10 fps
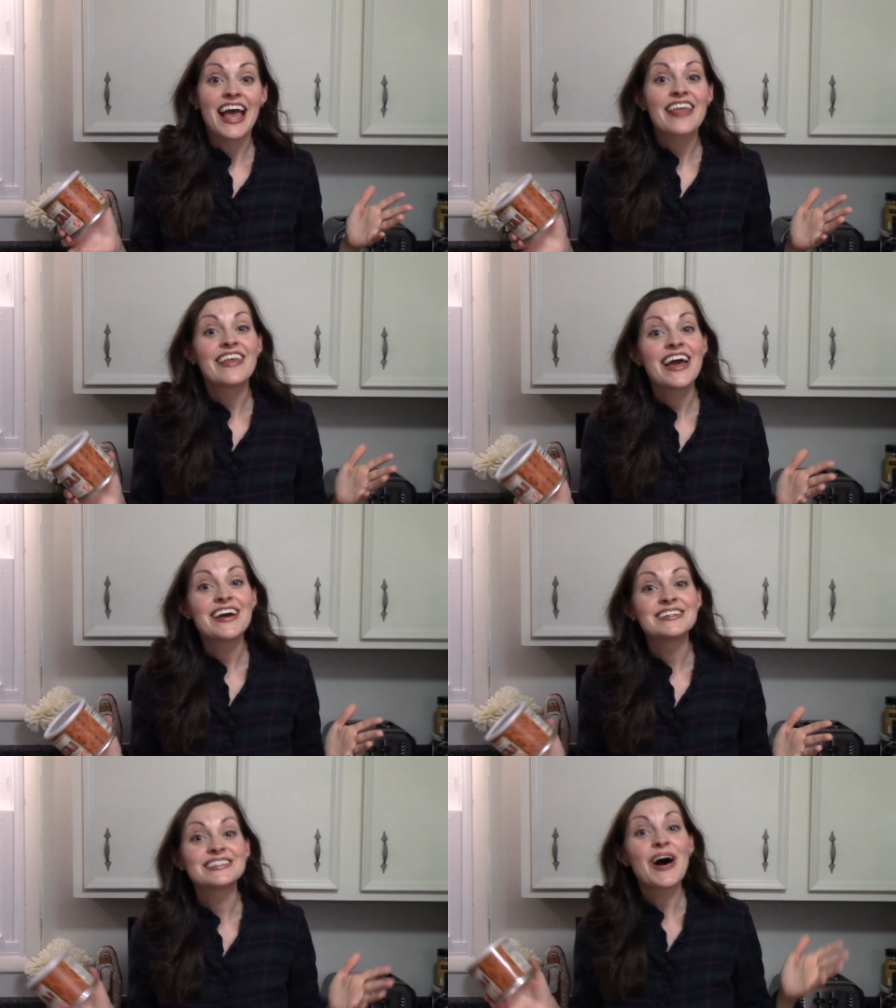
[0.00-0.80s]

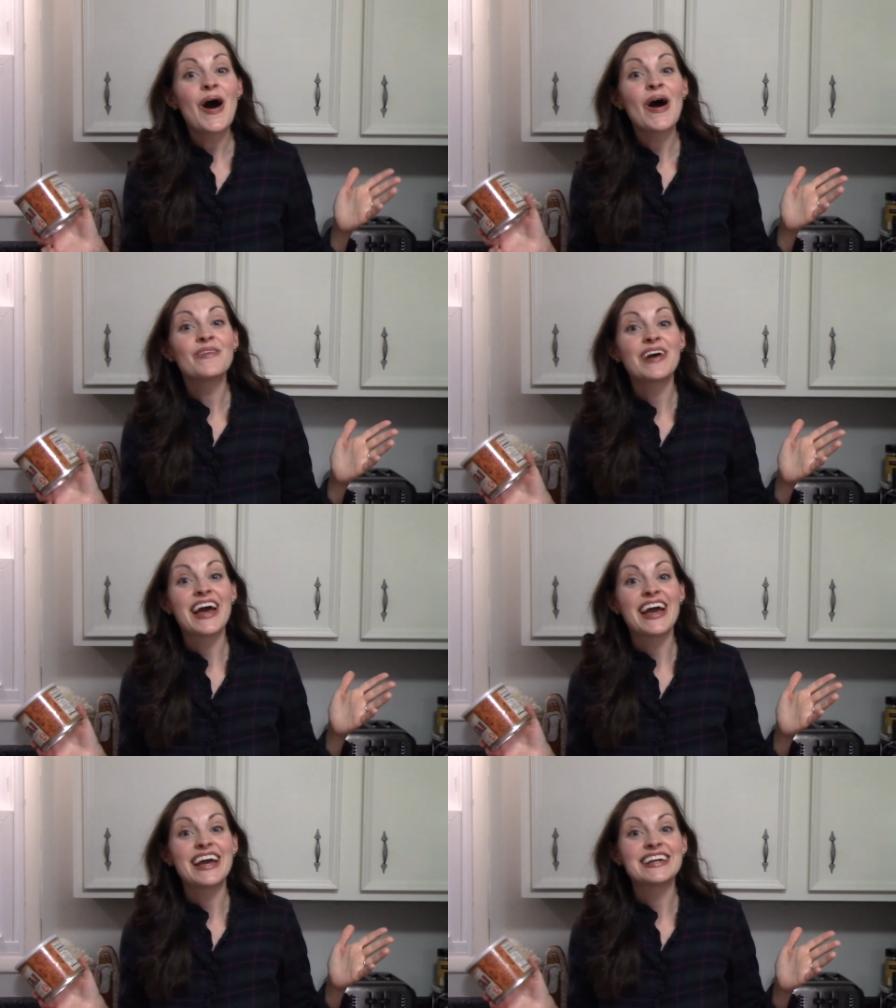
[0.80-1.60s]
There's
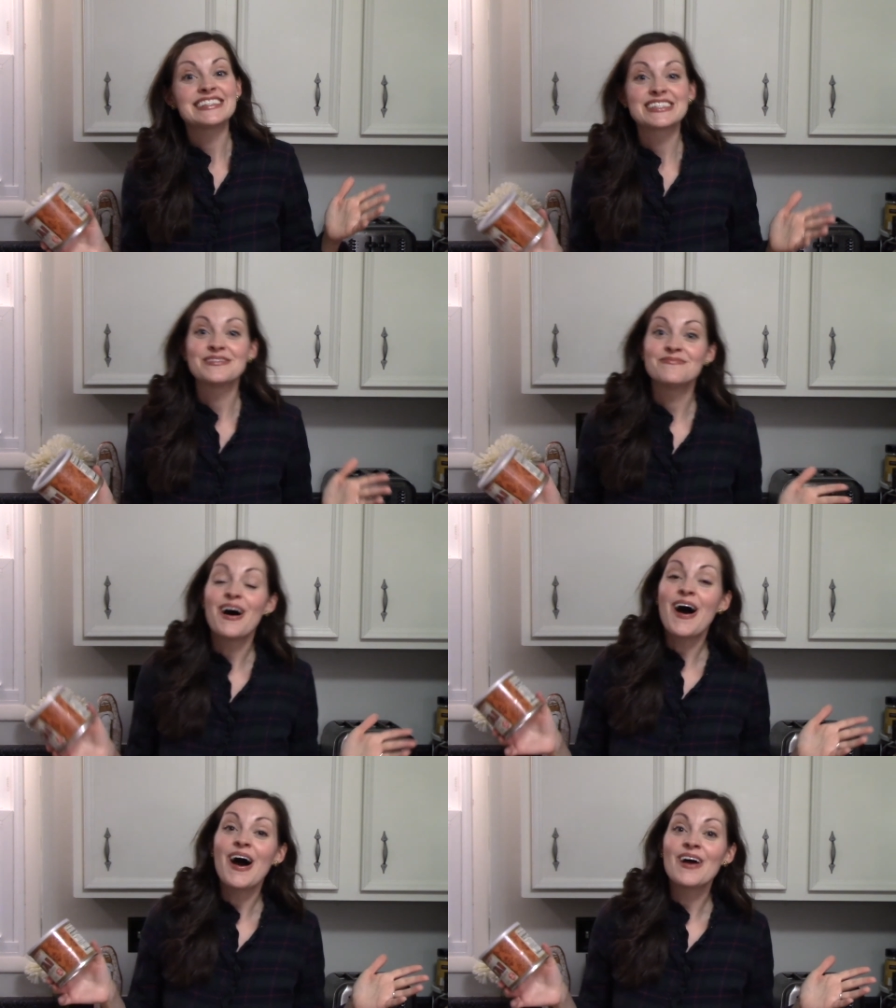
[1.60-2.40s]
always
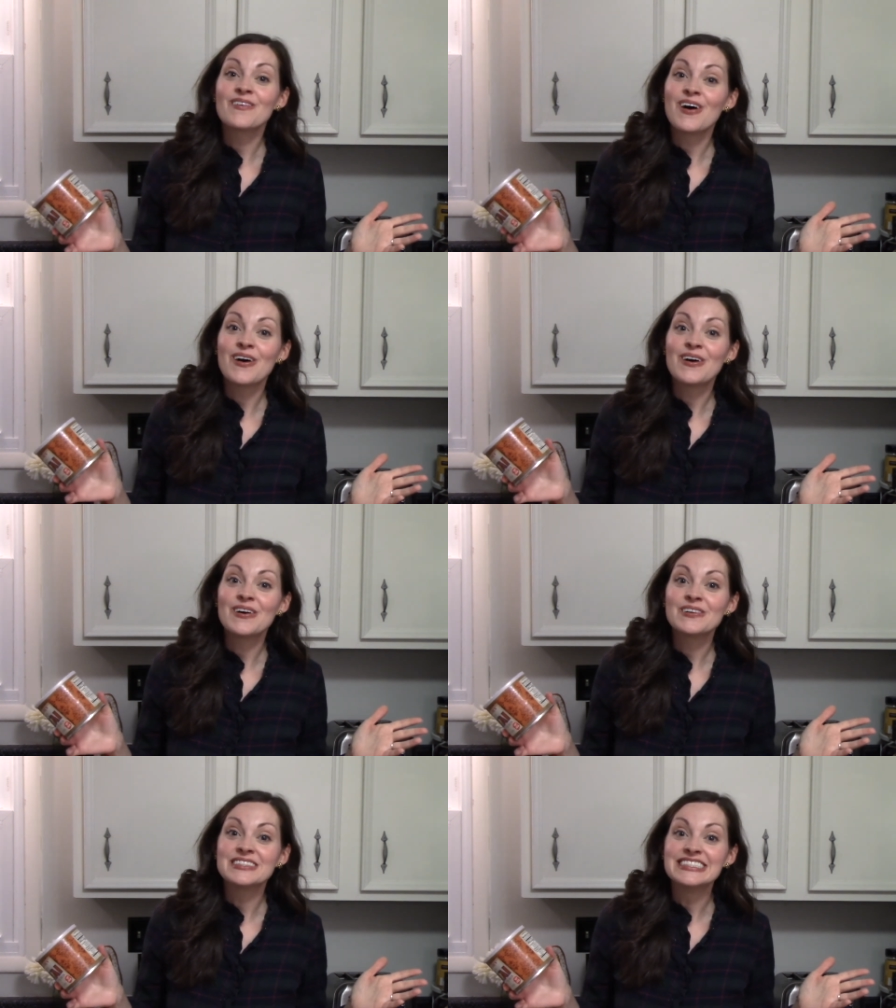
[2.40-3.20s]

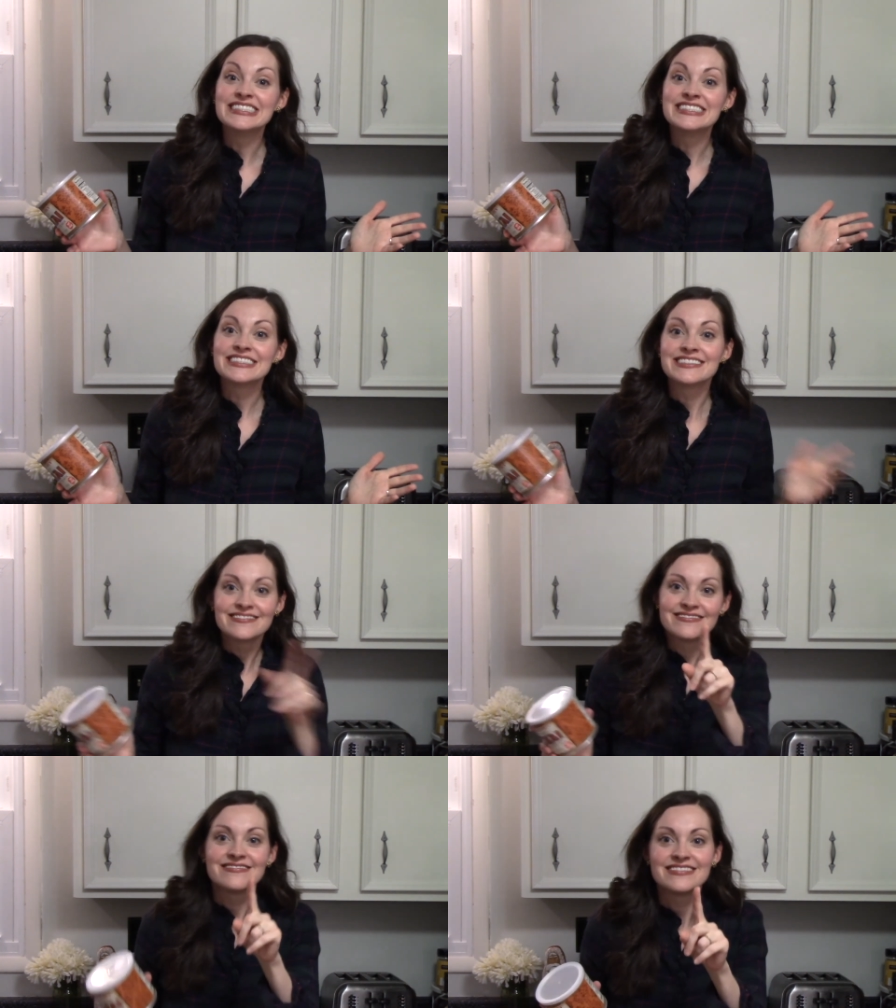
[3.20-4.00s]
tomorrow.
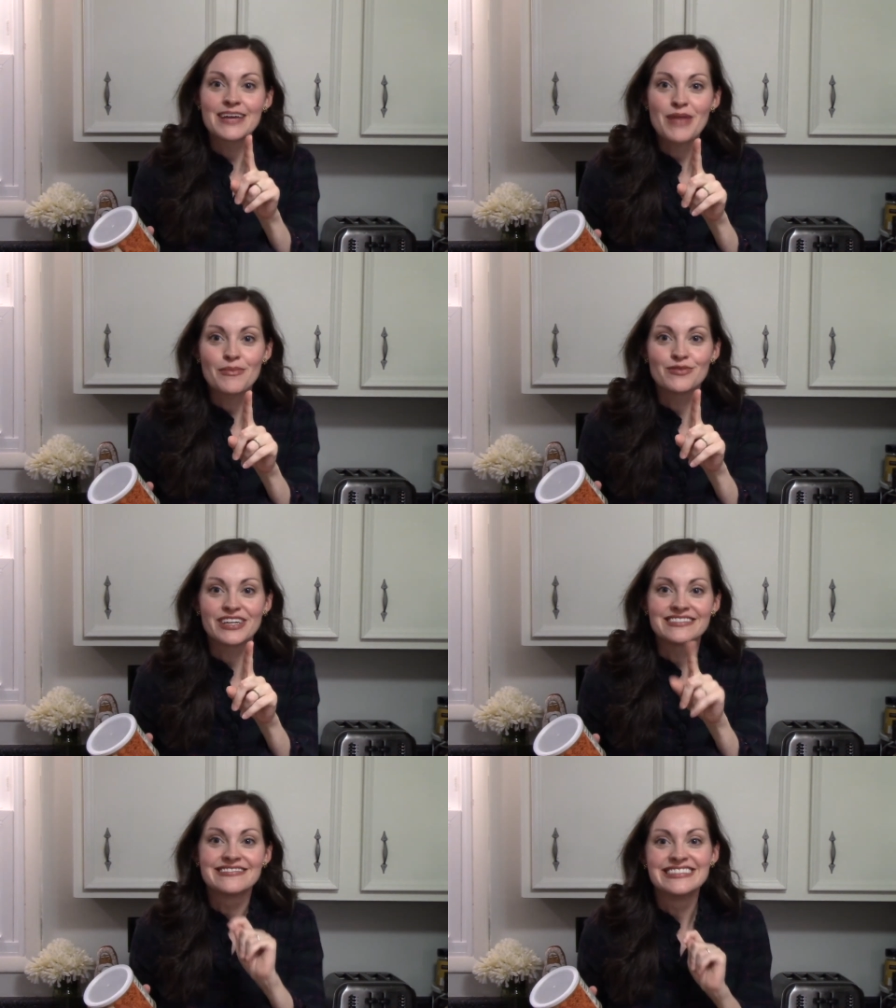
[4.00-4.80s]
Name that movie.